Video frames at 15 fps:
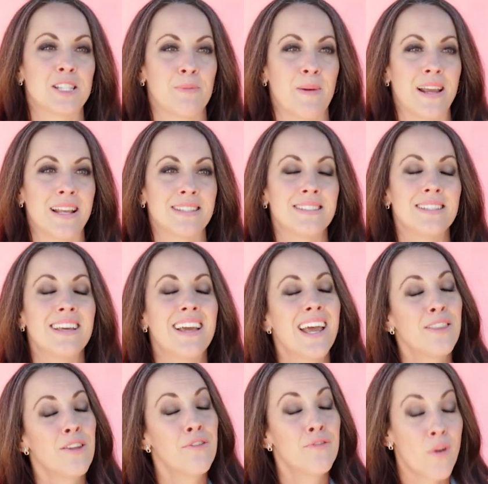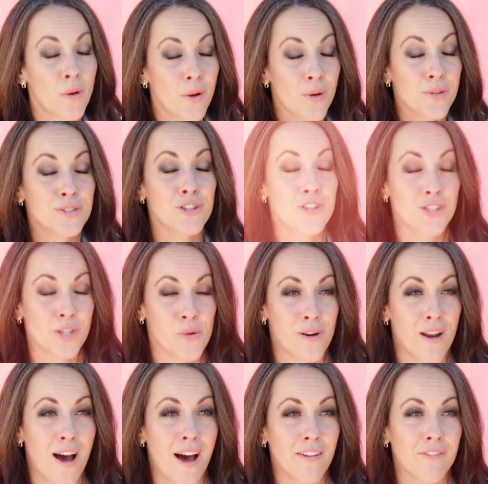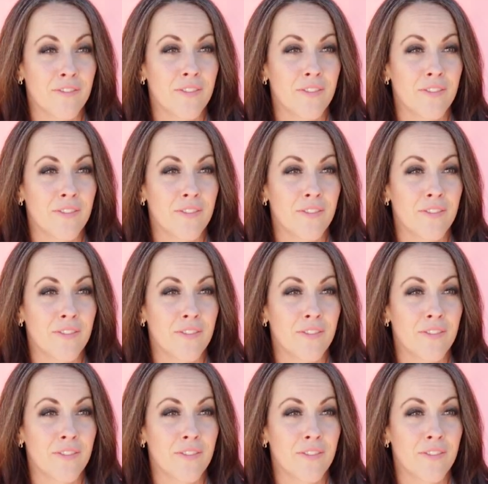space and the photos to show it off.